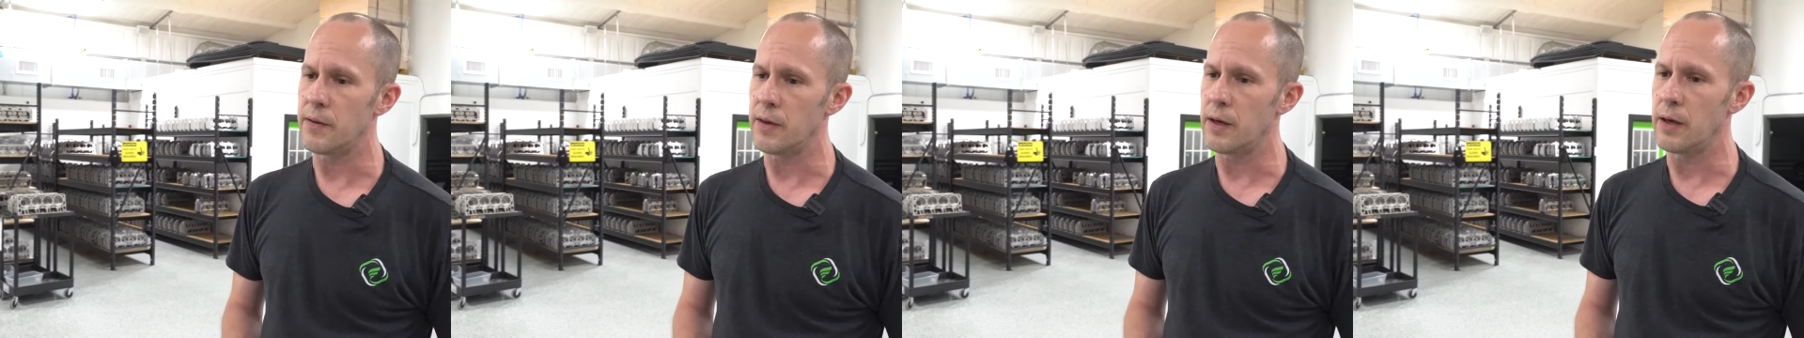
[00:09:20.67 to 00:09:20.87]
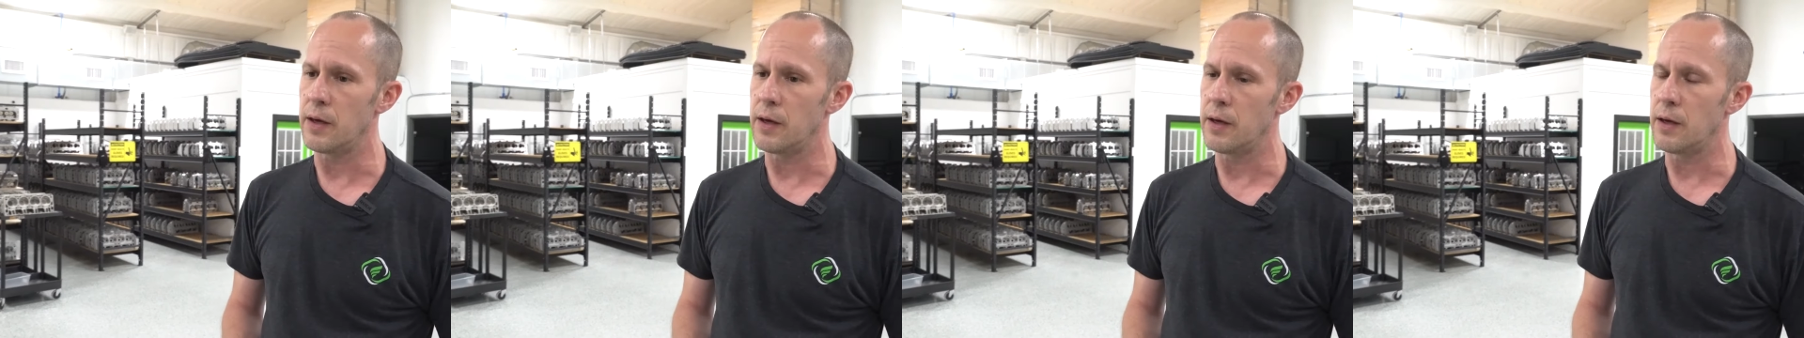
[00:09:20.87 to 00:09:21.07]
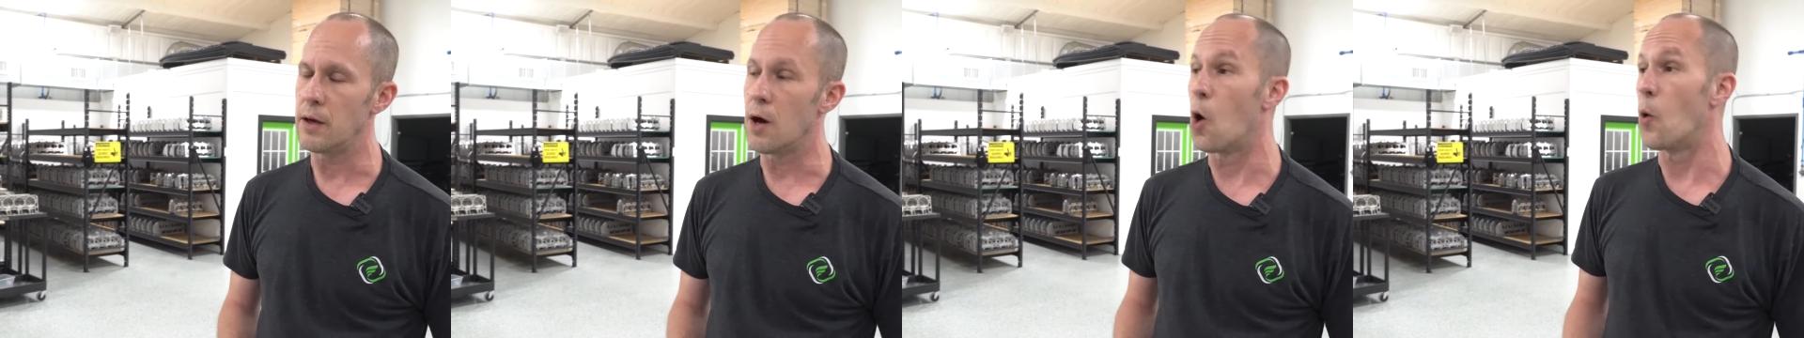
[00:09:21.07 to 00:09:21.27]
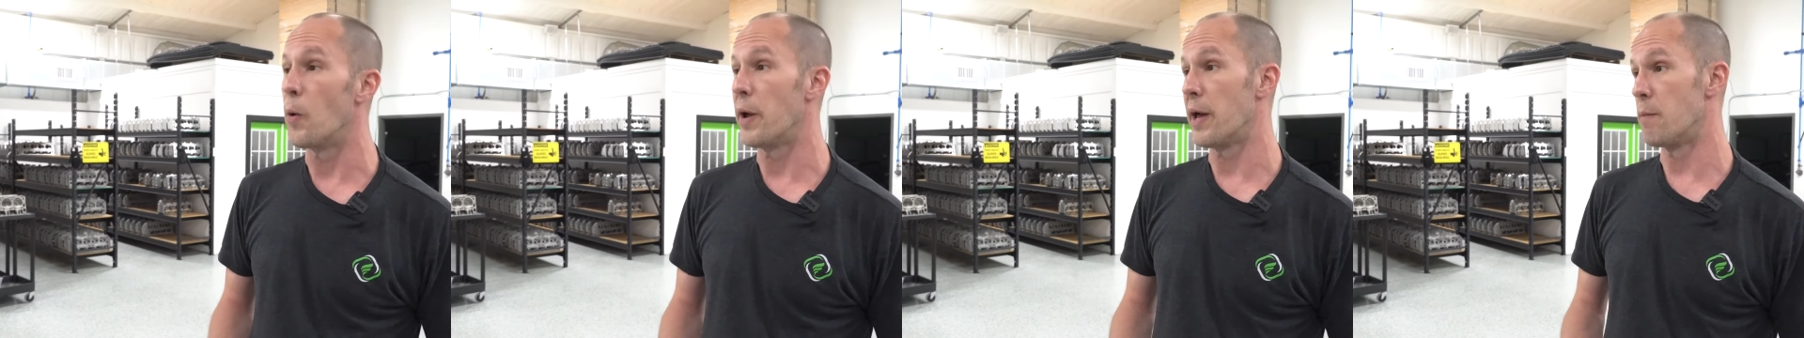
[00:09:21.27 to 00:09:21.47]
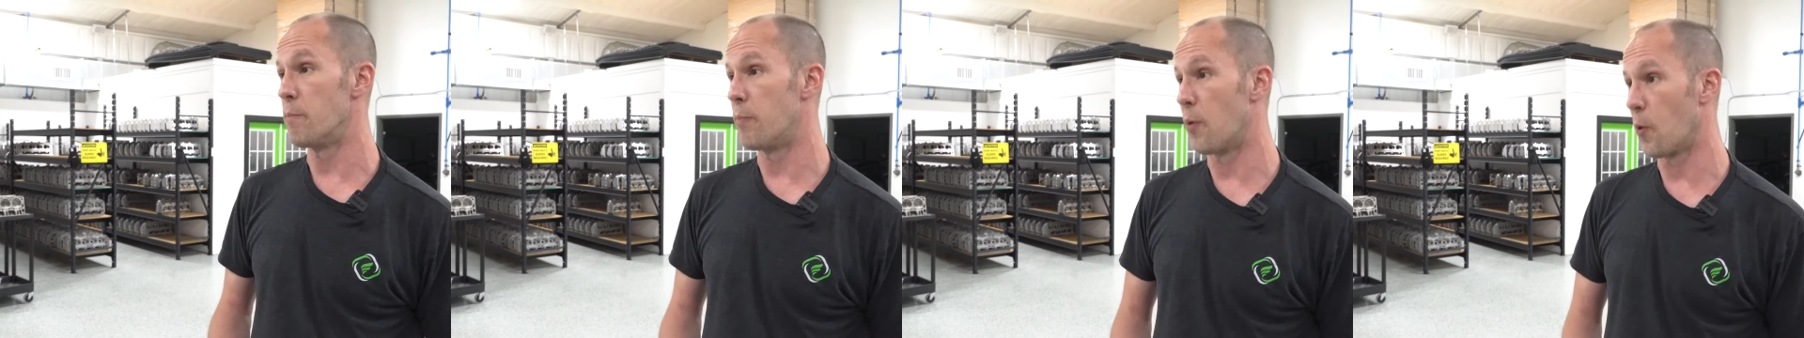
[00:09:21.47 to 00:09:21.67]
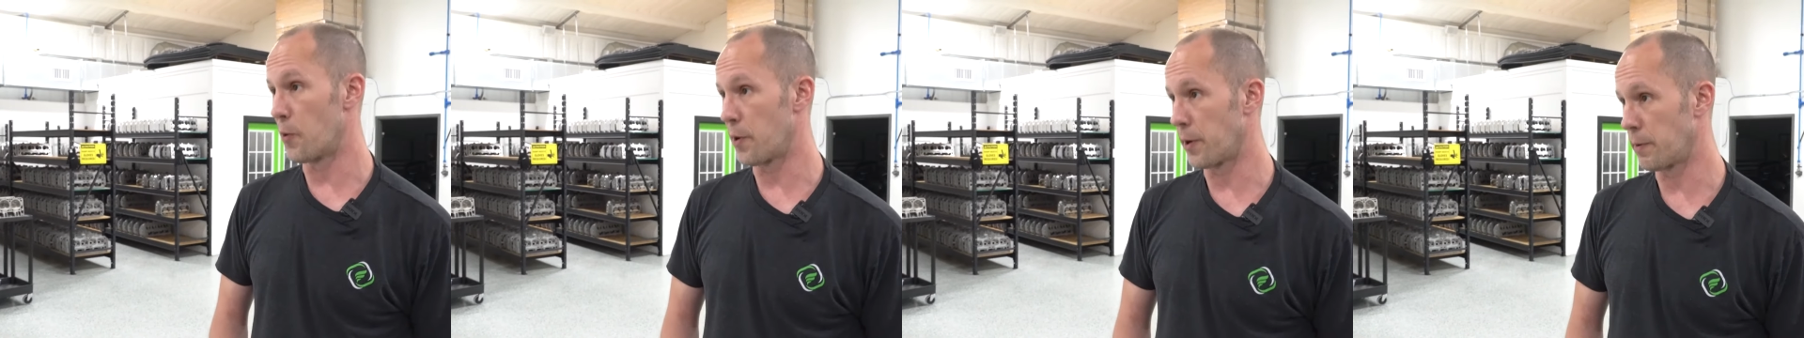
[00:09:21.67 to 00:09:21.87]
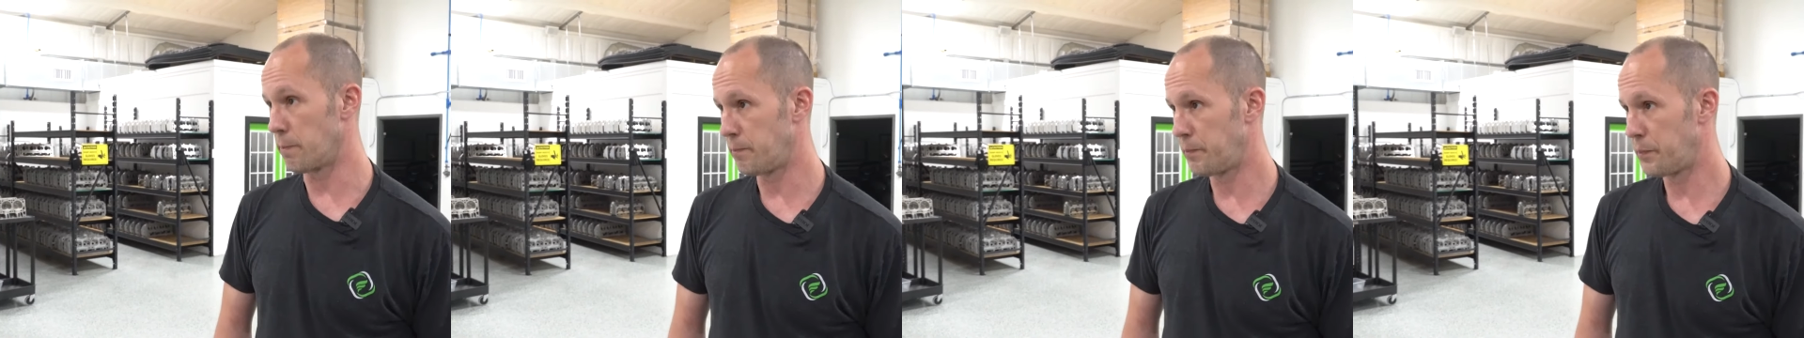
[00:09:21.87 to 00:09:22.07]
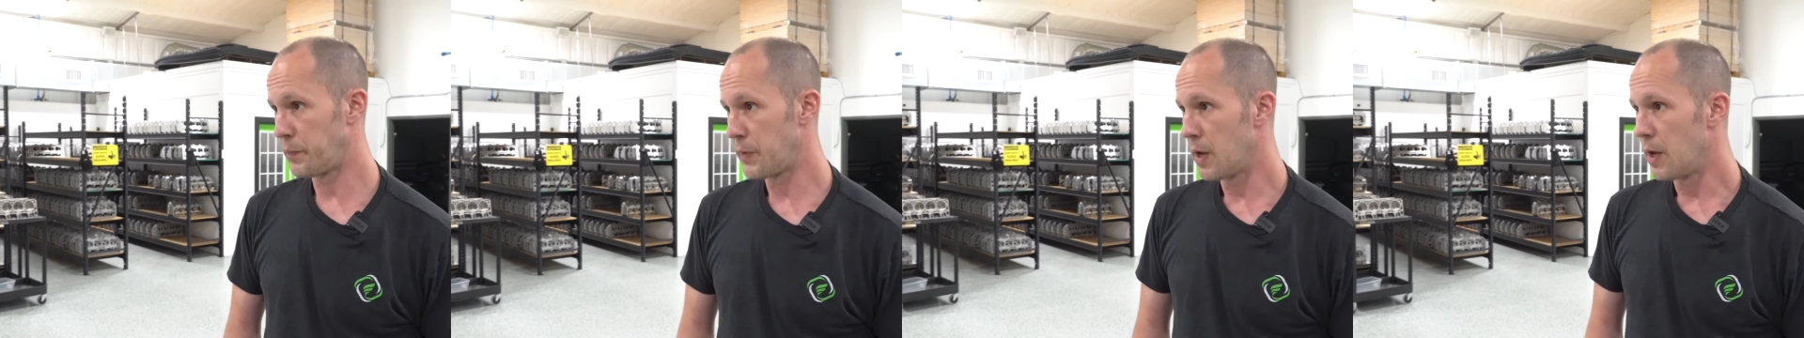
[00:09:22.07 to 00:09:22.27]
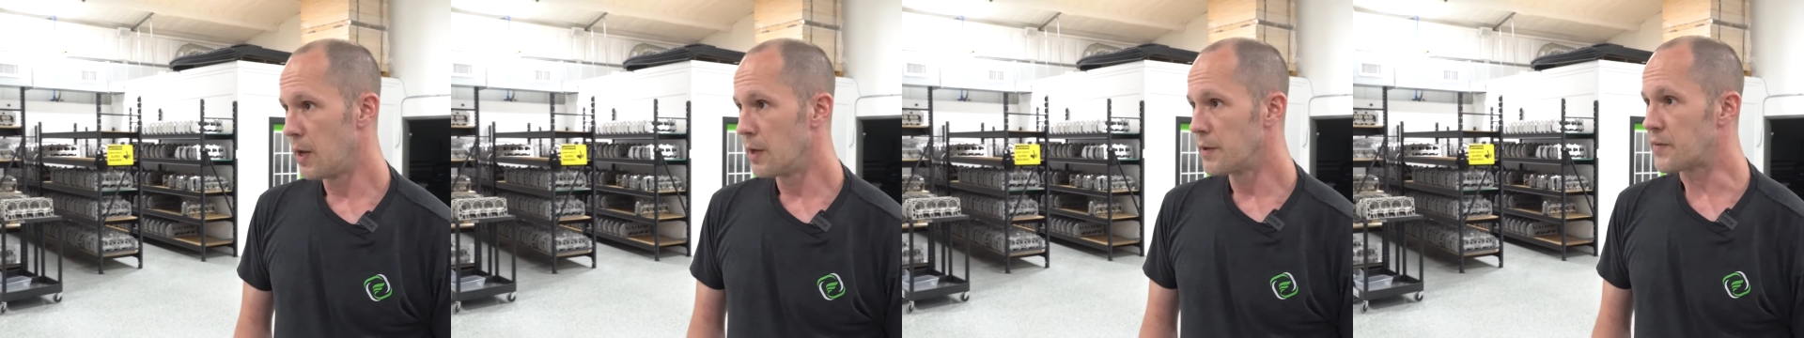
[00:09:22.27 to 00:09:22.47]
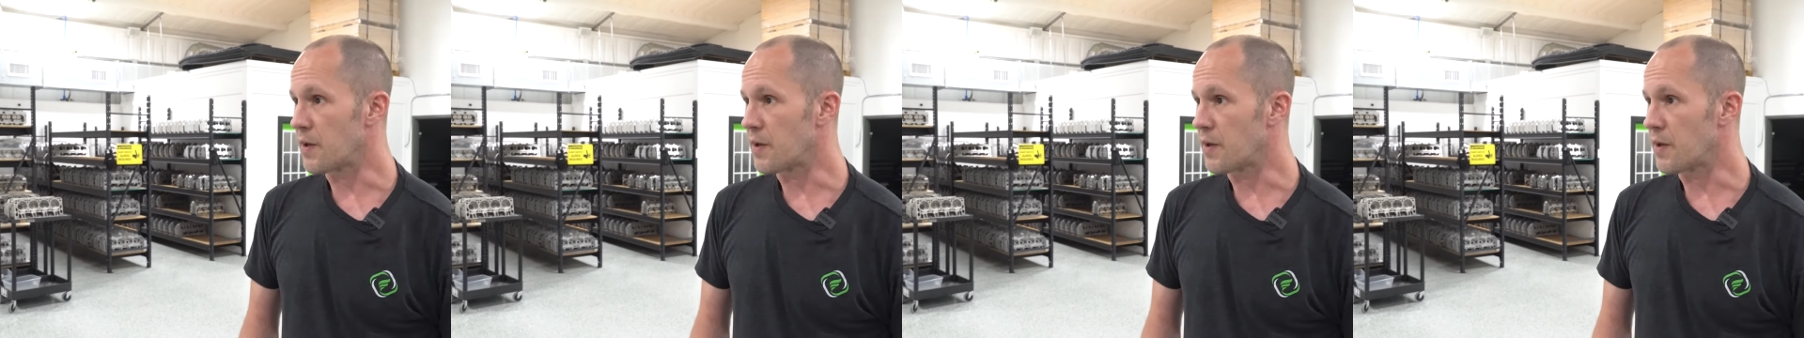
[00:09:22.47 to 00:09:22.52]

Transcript: the OEM ported. Okay.